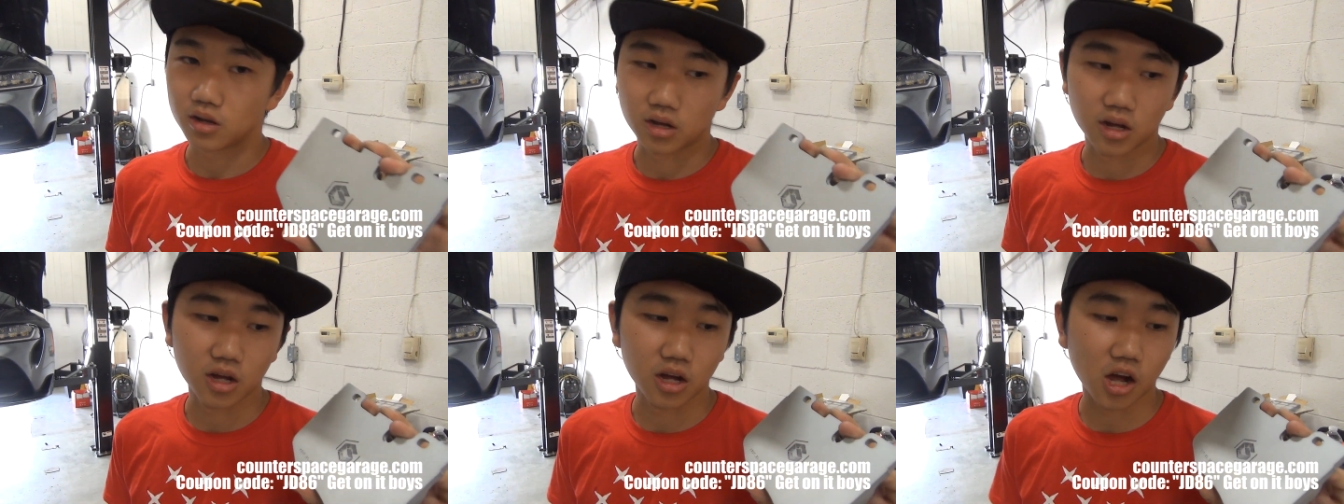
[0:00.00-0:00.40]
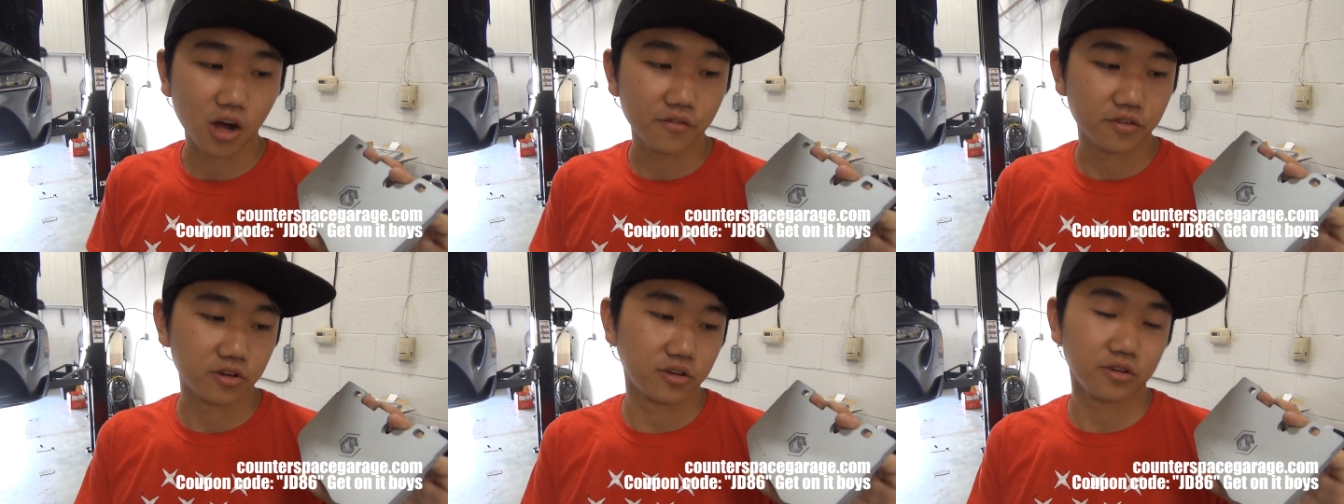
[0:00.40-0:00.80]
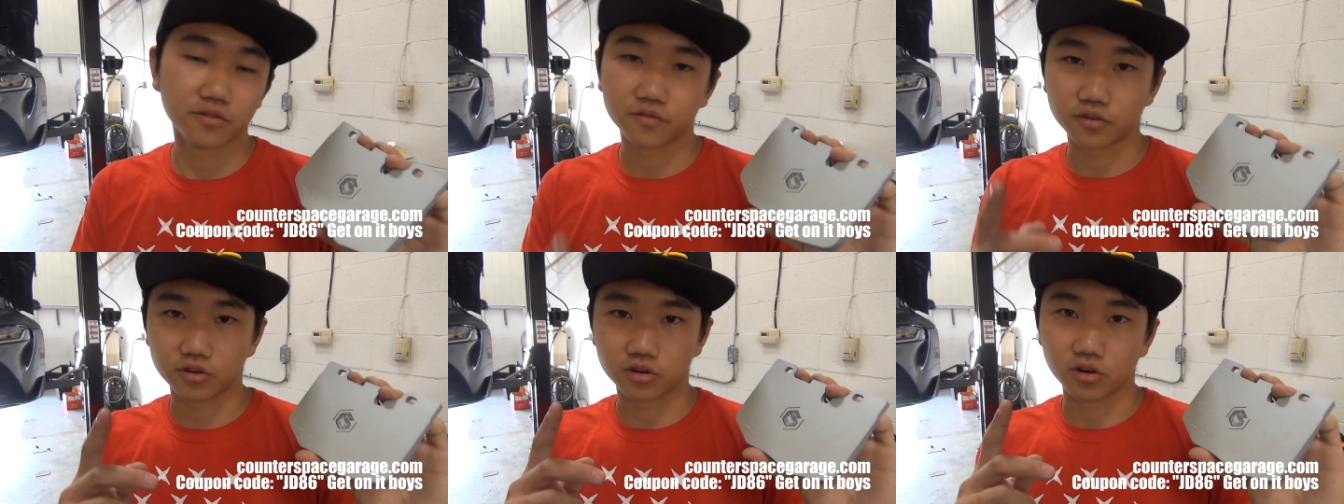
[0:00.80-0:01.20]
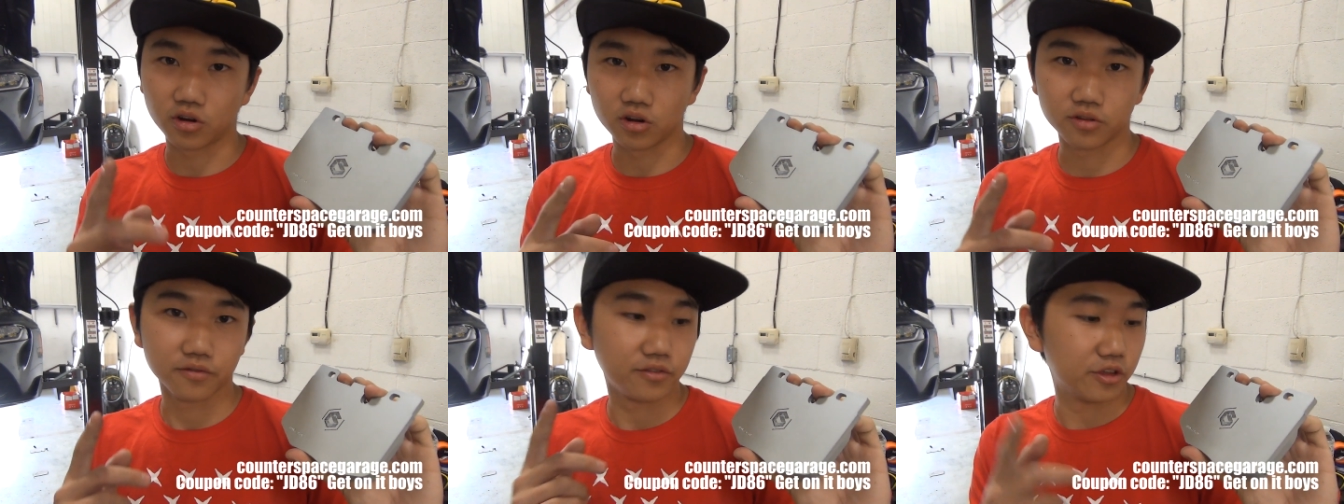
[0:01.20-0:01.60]
offer for
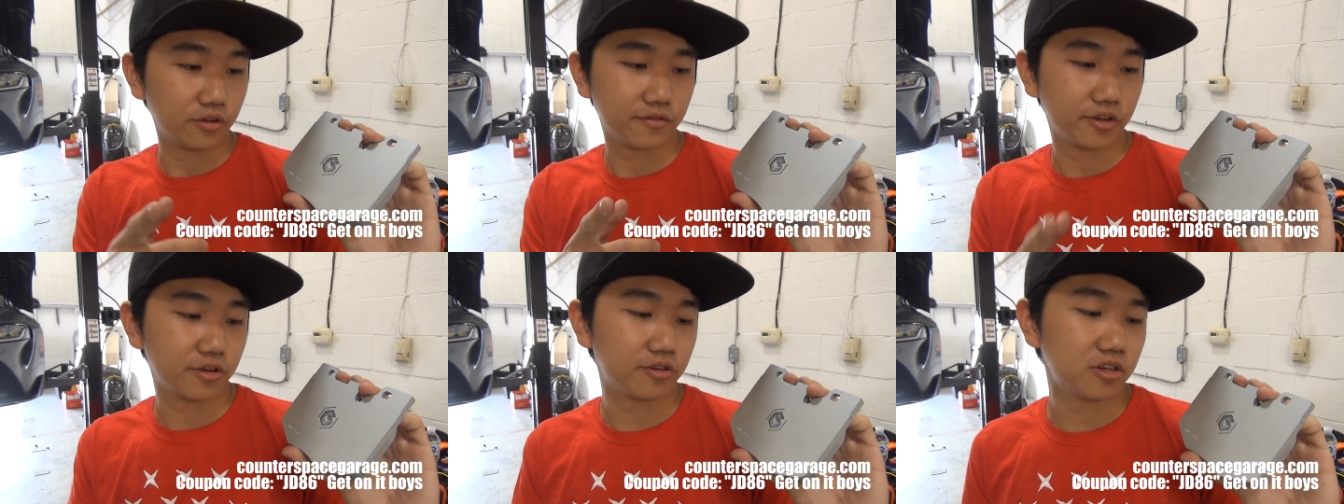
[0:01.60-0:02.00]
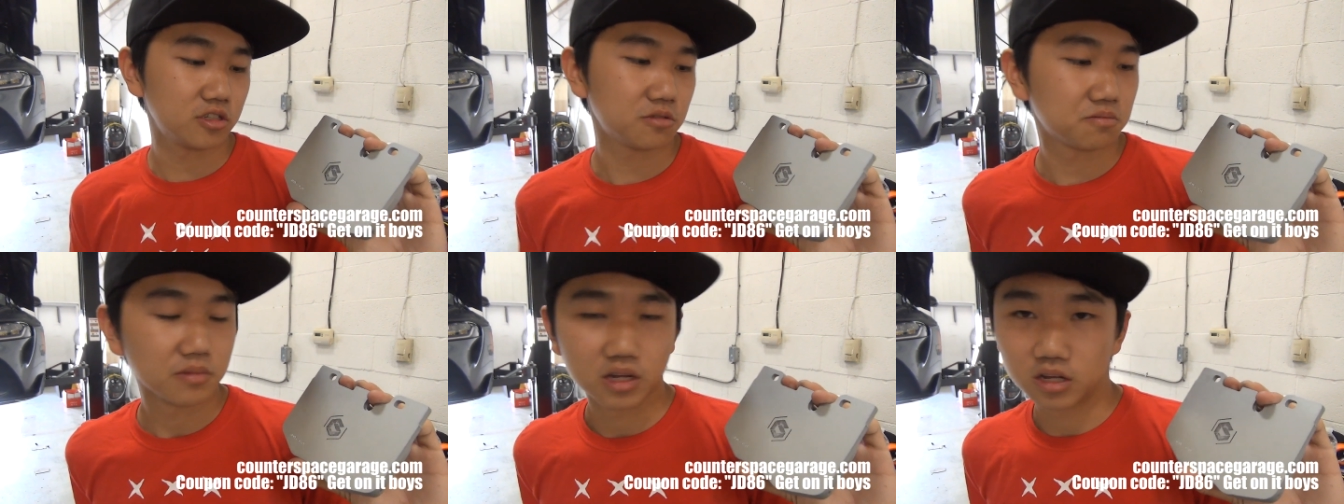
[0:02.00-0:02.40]
all of you viewers.